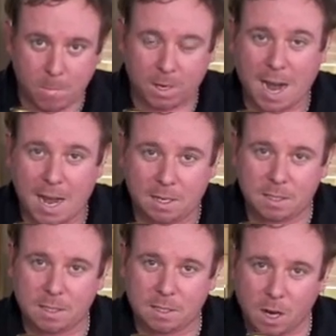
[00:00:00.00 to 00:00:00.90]

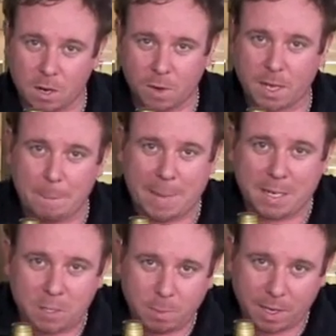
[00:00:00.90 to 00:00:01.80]
Regardless, it's kind of like a
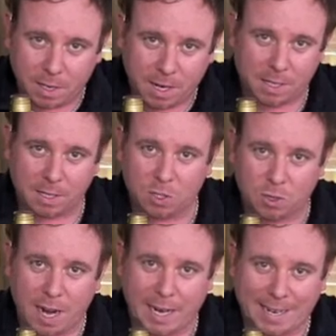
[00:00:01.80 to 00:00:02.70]
bench blend, like the
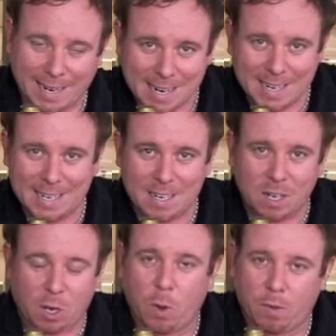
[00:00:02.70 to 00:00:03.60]
Australian
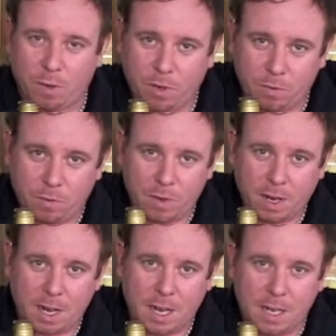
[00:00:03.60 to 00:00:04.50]
equivalent
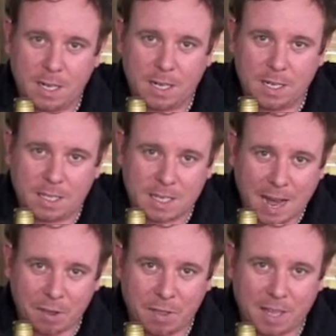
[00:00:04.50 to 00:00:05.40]
of
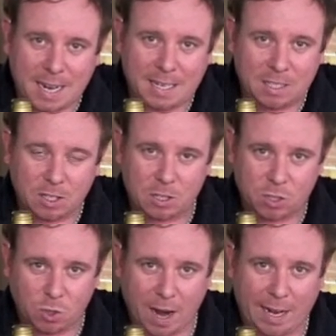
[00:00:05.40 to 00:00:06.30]
Southeast
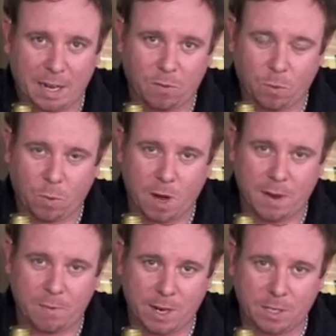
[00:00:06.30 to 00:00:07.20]
Australia for
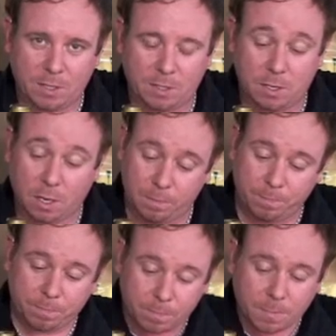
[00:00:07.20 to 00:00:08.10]
wine regions.
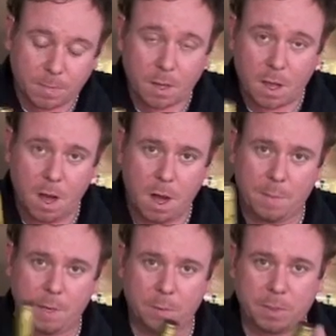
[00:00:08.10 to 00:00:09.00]
So
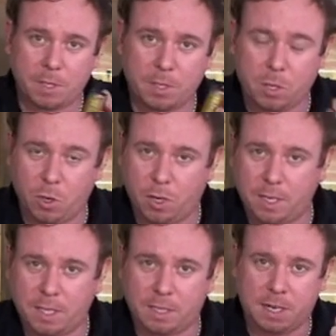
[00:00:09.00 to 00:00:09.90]
I'm a little bit
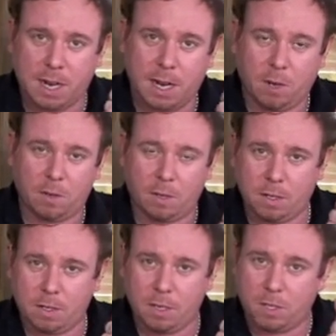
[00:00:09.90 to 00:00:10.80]
curious as to how
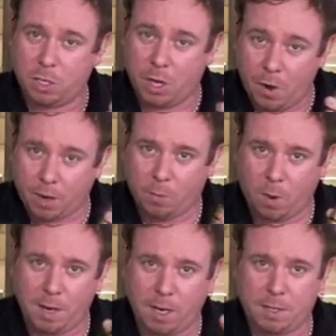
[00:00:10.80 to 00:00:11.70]
a generic
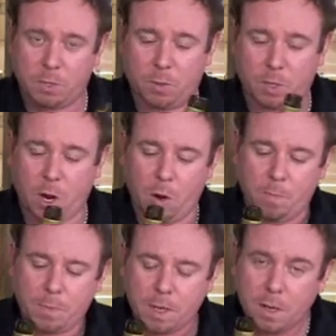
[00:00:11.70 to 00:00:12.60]
wine like this would go.